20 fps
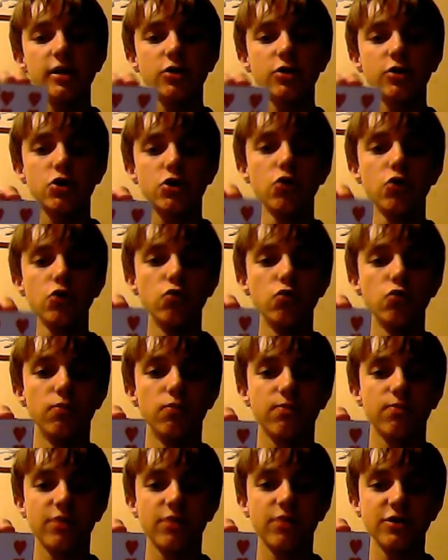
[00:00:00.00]
too
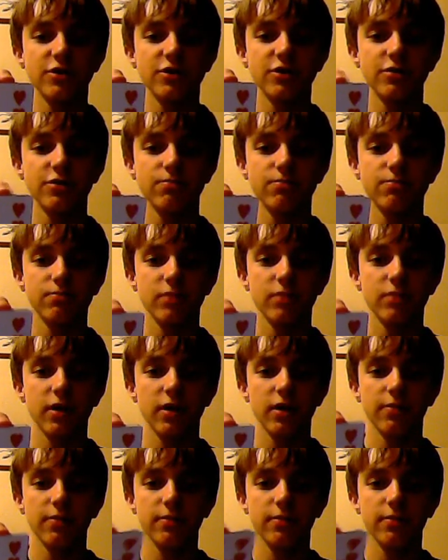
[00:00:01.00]
pressured up.